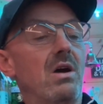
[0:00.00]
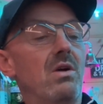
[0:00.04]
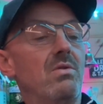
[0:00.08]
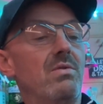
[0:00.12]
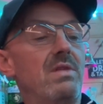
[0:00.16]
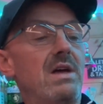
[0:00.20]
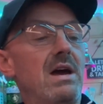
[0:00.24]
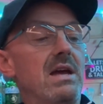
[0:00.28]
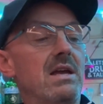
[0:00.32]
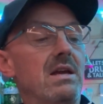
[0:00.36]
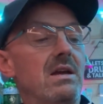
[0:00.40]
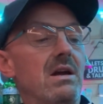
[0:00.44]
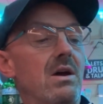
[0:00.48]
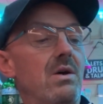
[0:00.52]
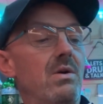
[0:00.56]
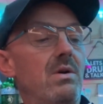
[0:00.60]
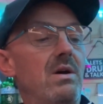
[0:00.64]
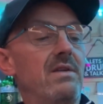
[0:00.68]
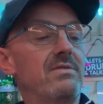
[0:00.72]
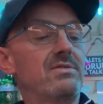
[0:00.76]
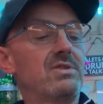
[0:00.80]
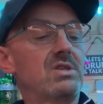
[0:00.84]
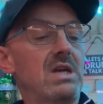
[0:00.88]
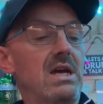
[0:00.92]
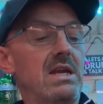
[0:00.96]
There you go. I've
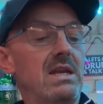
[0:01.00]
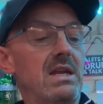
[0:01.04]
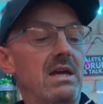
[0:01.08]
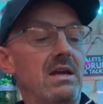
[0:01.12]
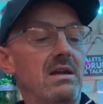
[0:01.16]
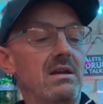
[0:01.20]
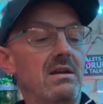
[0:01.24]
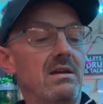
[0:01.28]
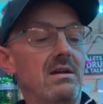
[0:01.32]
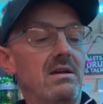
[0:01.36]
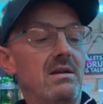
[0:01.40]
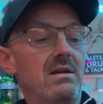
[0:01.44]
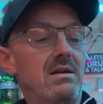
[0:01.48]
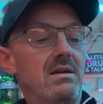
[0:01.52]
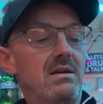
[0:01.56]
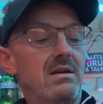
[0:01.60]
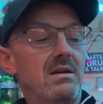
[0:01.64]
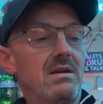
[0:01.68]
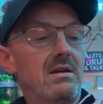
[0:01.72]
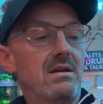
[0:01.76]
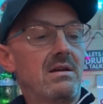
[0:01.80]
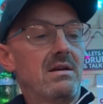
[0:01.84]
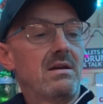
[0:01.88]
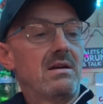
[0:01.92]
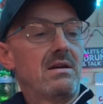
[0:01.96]
said it.
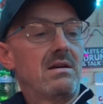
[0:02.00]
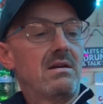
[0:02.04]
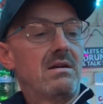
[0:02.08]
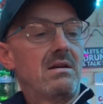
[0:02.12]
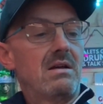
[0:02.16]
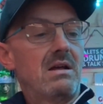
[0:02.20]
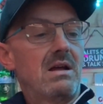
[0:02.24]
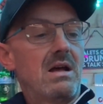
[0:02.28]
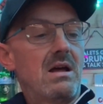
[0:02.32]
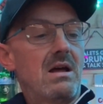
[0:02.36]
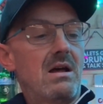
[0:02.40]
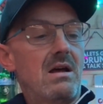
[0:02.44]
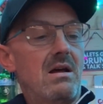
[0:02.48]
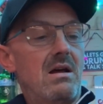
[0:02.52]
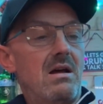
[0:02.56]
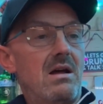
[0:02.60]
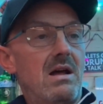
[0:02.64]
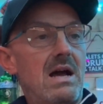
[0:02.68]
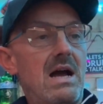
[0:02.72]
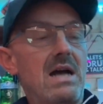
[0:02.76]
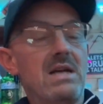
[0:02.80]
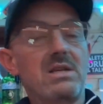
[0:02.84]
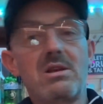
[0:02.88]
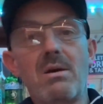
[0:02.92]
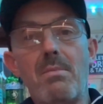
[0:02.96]

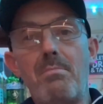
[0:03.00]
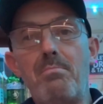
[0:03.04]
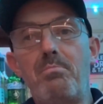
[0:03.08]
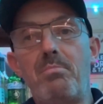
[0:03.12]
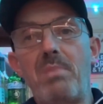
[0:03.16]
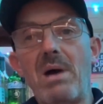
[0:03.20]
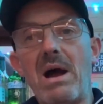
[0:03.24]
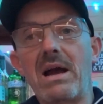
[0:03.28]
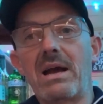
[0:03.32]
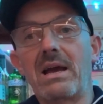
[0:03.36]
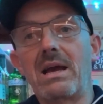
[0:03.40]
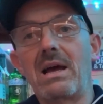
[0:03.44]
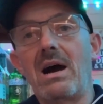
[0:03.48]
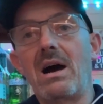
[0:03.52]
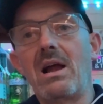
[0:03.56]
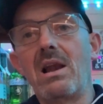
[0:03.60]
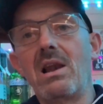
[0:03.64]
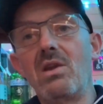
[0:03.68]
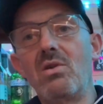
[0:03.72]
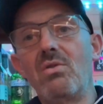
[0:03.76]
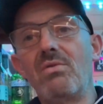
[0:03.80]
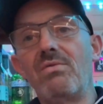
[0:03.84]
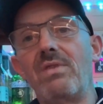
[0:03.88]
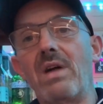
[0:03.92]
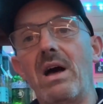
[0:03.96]
That's a bang. I
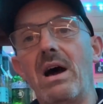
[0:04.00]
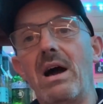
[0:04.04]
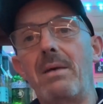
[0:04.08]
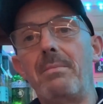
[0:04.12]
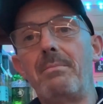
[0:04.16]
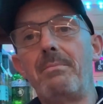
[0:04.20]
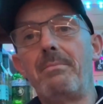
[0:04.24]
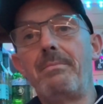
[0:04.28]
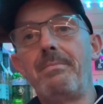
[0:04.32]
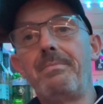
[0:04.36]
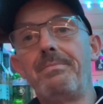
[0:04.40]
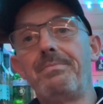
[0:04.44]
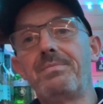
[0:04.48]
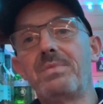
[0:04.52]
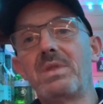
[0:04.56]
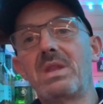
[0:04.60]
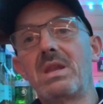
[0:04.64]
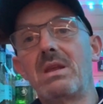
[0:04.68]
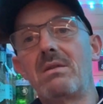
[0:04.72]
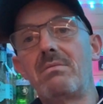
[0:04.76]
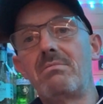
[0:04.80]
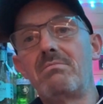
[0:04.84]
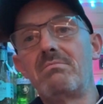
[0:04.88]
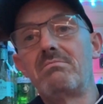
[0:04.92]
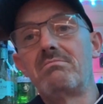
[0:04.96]
love that.
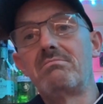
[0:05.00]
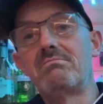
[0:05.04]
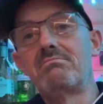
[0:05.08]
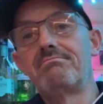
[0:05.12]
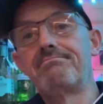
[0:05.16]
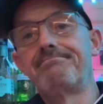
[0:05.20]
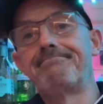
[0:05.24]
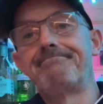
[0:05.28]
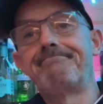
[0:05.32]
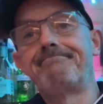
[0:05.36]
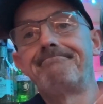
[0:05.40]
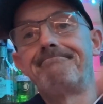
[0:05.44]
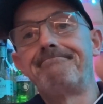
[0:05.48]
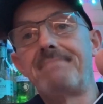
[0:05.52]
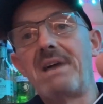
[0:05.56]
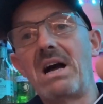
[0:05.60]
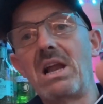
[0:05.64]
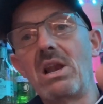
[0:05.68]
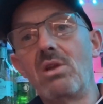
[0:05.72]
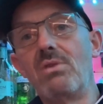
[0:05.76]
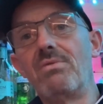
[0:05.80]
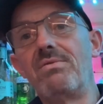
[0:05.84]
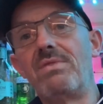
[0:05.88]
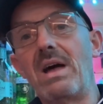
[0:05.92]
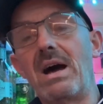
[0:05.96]
I
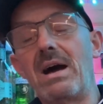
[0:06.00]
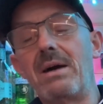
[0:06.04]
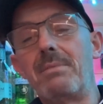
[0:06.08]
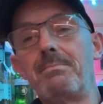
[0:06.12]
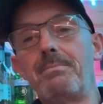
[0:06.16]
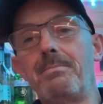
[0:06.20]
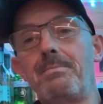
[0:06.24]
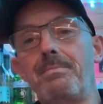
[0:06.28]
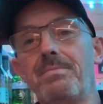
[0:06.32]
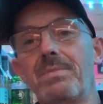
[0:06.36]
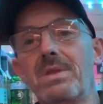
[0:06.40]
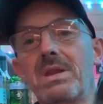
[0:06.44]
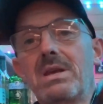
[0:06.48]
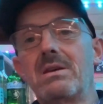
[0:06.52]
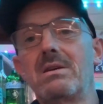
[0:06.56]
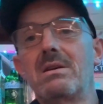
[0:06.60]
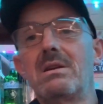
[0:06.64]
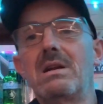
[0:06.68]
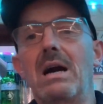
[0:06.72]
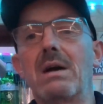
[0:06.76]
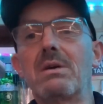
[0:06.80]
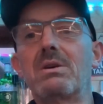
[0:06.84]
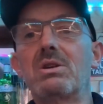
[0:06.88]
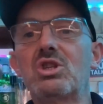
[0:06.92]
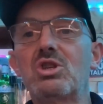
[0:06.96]
love that.
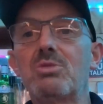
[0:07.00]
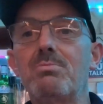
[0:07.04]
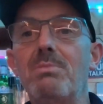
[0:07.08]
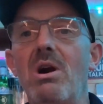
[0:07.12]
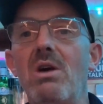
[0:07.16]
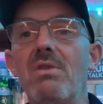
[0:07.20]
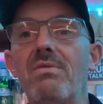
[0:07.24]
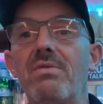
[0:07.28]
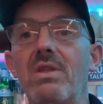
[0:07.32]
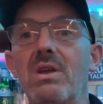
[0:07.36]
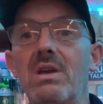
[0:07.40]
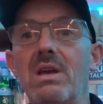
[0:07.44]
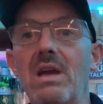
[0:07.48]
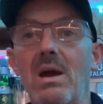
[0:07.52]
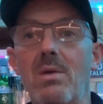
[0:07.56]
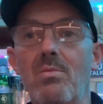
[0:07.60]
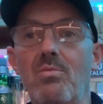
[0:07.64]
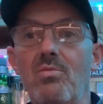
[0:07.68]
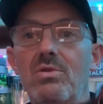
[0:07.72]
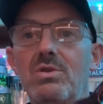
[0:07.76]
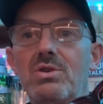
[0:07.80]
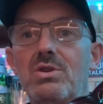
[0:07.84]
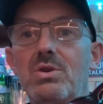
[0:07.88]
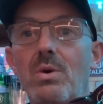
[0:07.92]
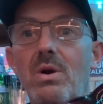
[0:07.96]
I'm going to smile for the camera
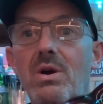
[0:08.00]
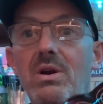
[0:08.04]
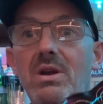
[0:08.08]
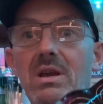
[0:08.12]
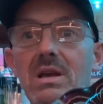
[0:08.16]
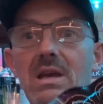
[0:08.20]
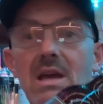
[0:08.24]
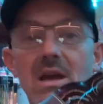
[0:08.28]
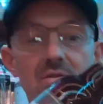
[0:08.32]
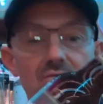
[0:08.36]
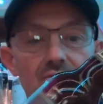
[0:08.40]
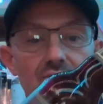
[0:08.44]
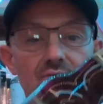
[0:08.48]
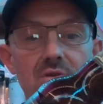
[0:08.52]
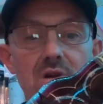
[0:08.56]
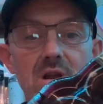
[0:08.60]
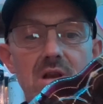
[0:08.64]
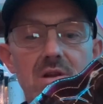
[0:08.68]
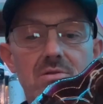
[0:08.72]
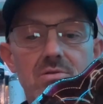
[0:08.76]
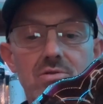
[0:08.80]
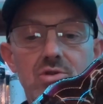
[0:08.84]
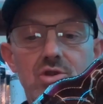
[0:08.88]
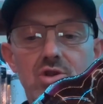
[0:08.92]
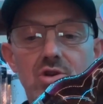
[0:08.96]
so I can get a really
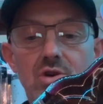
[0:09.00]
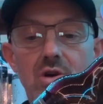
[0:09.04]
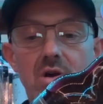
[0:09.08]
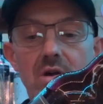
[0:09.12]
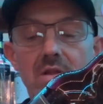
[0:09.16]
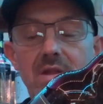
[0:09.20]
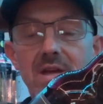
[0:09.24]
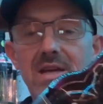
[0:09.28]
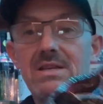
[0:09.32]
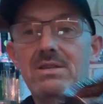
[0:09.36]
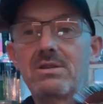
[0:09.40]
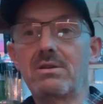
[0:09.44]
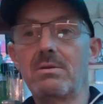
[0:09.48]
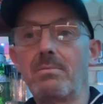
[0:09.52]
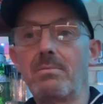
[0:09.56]
good shot of this.